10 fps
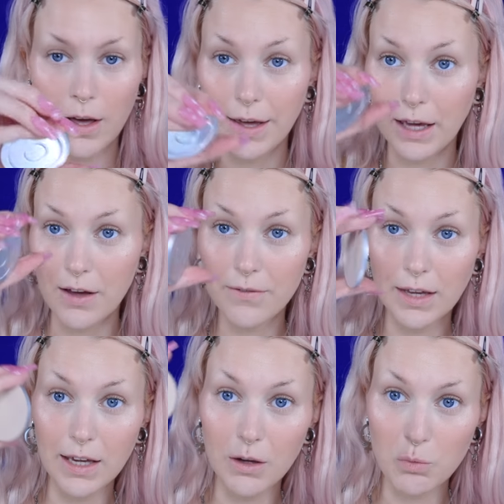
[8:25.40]
I have
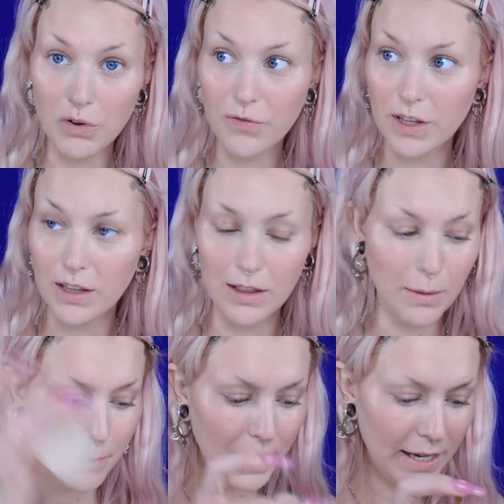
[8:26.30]
a refill
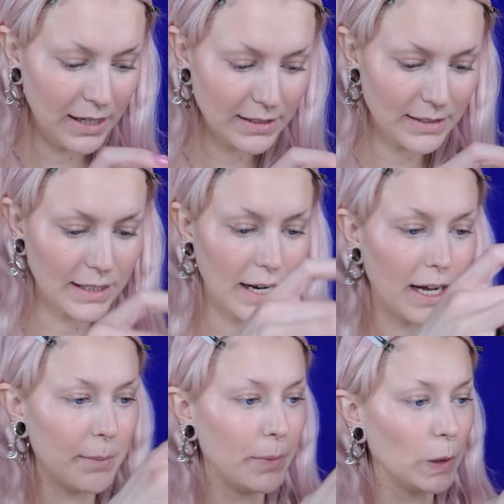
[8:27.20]
base that
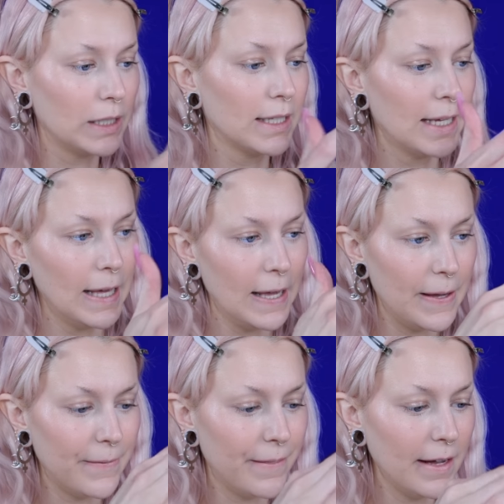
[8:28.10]
I put
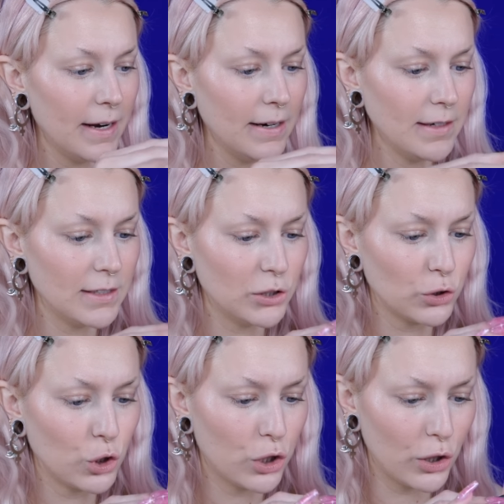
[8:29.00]
in there and
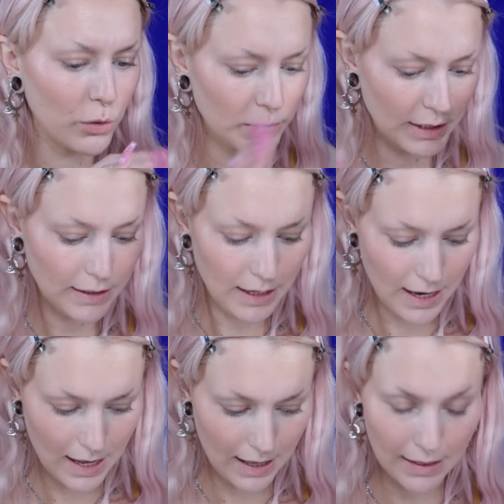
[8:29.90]
just close it
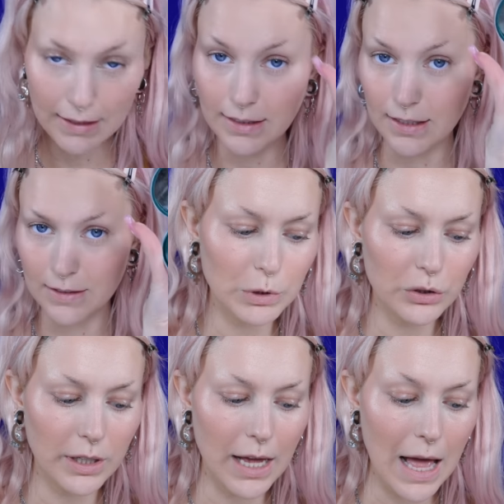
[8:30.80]
like that. I'm
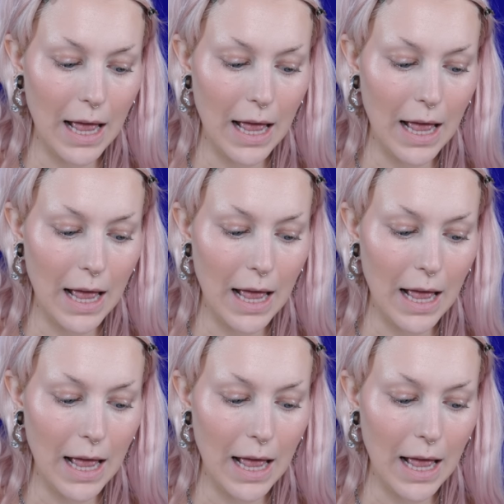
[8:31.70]
just gonna